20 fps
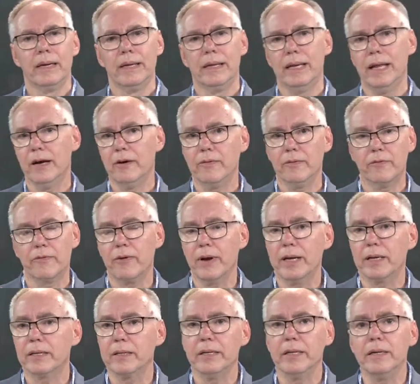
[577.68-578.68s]
Now,
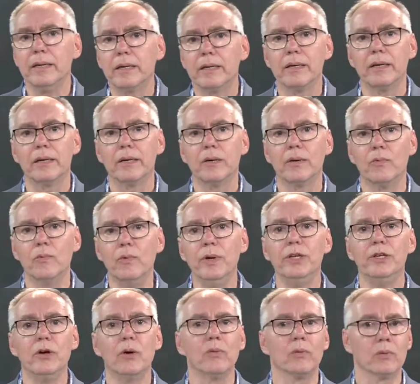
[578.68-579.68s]
frankly, we
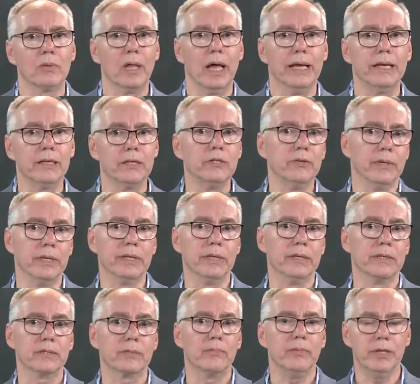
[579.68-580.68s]
don't like doing
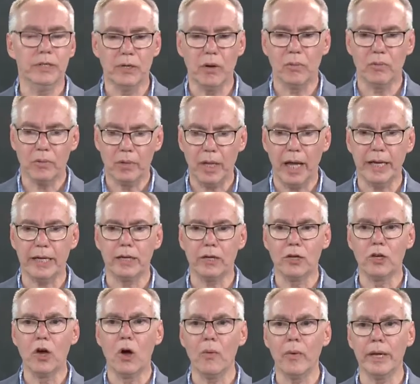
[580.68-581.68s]
this. We don't
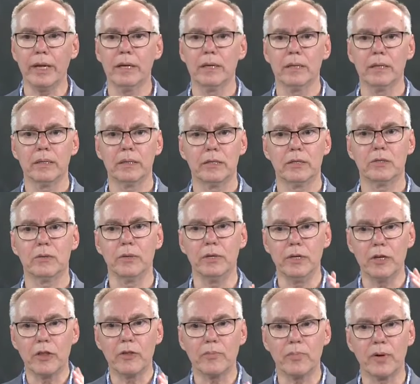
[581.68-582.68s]
like going to
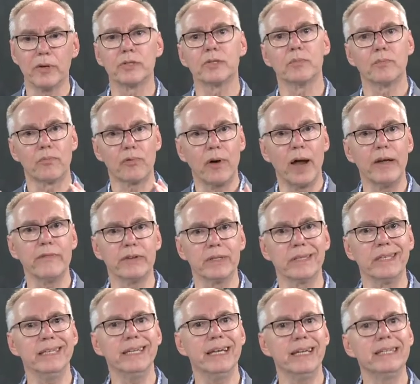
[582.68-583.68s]
another person
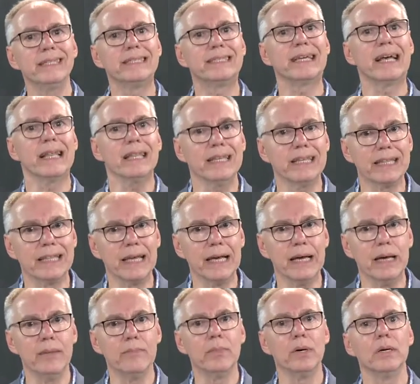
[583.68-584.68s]
privately and telling
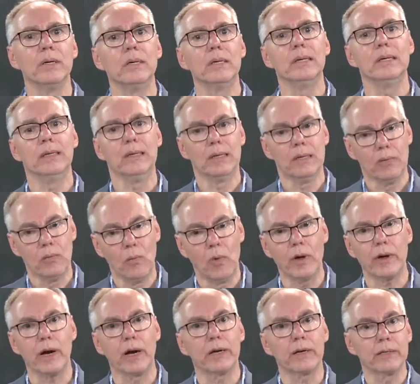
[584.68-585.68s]
them
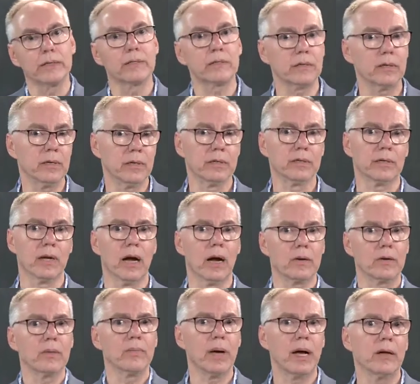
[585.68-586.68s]
what our concerns
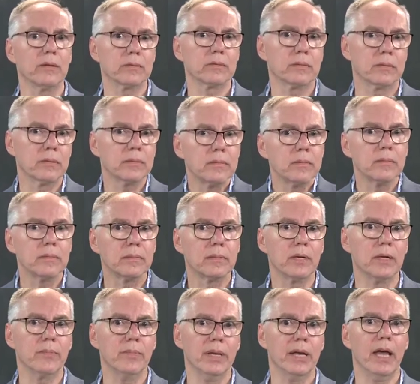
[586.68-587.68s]
are about
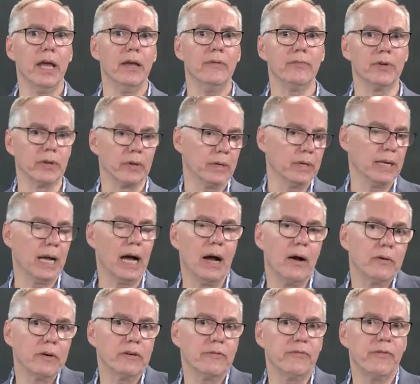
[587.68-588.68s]
their behavior and
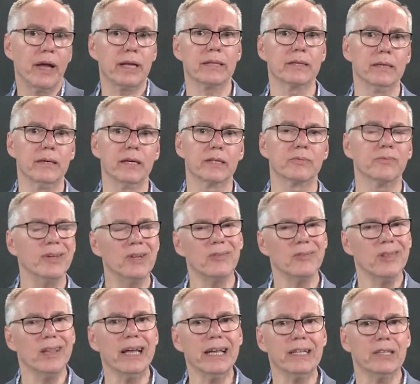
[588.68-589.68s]
how it affected us. We
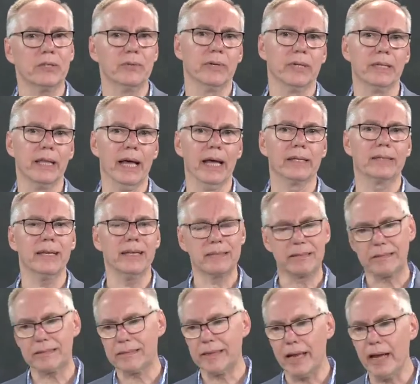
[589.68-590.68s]
don't like doing that.
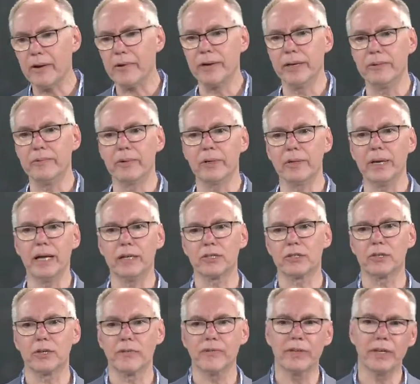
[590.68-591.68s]
That's scary. We're not
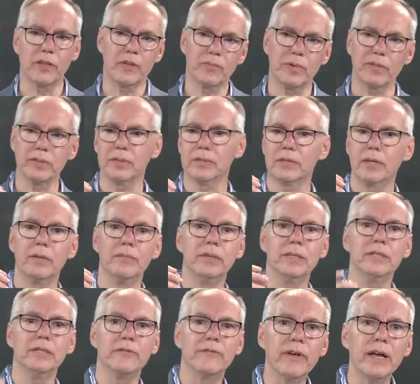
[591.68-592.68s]
sure if the other person's going to be
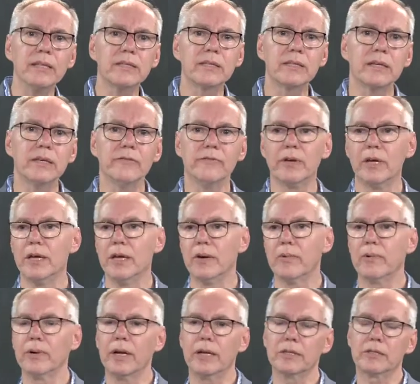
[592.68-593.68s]
defensive.
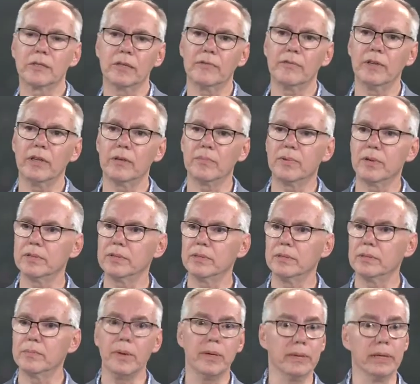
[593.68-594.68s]
We're not sure if the other
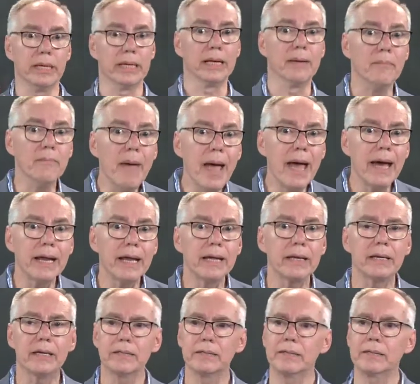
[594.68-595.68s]
person's maybe going to get mad
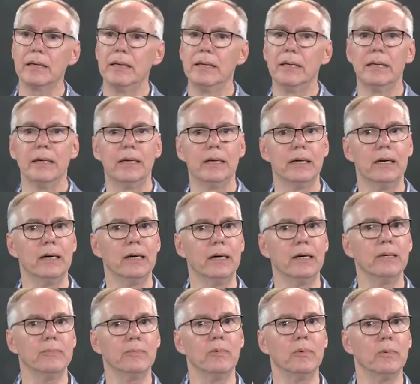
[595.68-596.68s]
at us.
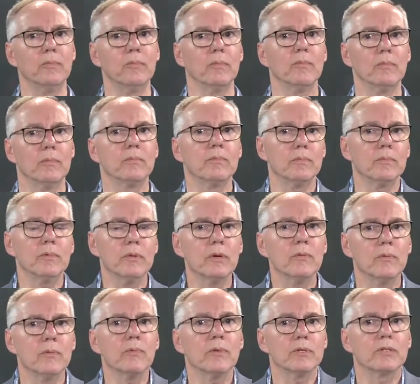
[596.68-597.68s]

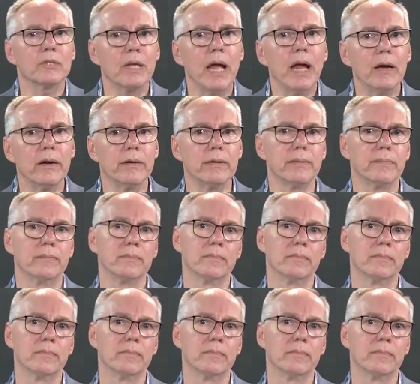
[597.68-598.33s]
We're scared.